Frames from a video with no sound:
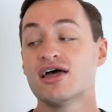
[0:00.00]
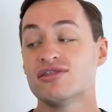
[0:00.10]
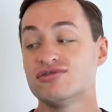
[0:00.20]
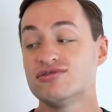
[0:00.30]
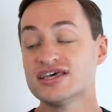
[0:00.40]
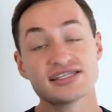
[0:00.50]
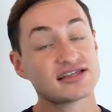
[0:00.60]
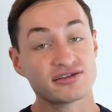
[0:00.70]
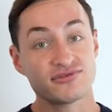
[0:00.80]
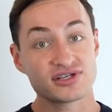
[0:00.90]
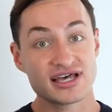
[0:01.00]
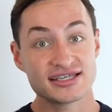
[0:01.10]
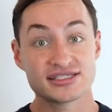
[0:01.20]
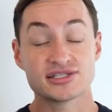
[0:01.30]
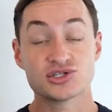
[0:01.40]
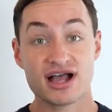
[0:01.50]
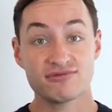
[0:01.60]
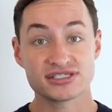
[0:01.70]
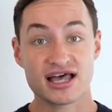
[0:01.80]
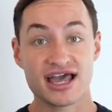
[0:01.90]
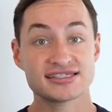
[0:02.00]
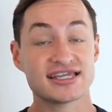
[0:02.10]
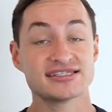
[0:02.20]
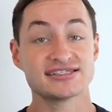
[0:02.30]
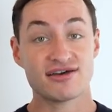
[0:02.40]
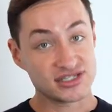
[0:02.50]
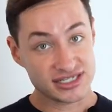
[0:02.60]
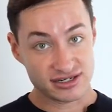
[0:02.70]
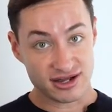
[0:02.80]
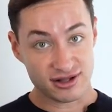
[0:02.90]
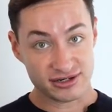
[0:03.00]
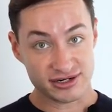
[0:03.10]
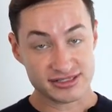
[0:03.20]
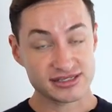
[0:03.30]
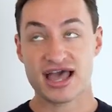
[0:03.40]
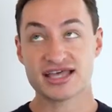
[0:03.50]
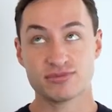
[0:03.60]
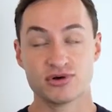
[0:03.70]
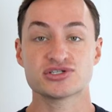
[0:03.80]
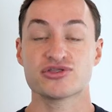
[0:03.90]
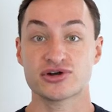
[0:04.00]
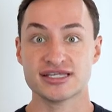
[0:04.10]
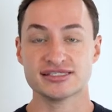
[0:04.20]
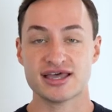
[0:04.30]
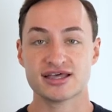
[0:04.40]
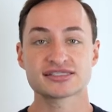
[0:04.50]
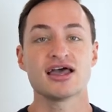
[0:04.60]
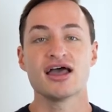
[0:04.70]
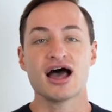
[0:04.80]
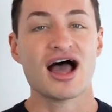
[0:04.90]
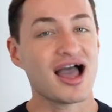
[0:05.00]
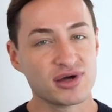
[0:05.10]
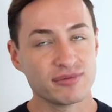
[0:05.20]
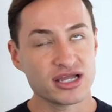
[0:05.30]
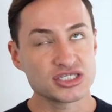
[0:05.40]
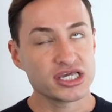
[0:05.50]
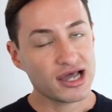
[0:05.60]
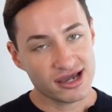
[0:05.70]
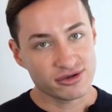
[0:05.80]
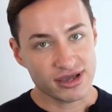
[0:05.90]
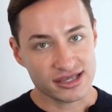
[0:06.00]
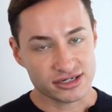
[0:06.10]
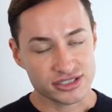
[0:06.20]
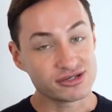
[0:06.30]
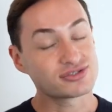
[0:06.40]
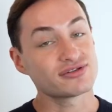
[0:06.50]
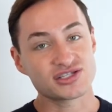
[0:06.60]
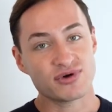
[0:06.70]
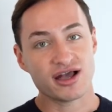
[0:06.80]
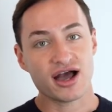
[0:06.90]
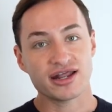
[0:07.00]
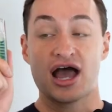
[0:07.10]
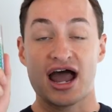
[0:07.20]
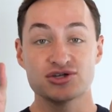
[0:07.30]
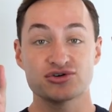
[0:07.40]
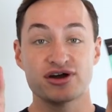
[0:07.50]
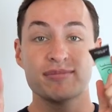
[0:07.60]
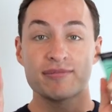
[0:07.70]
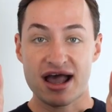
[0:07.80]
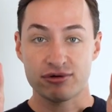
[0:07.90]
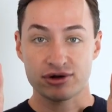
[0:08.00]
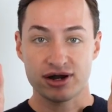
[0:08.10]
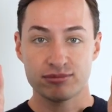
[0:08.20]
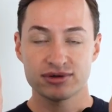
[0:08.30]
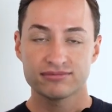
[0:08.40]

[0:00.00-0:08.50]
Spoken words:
This is not the full size. This is the travel size. It is $17 as opposed to $36. I'm on a budget. I know you guys are too, so that's why I got it. Hydro Grip, Power Grip.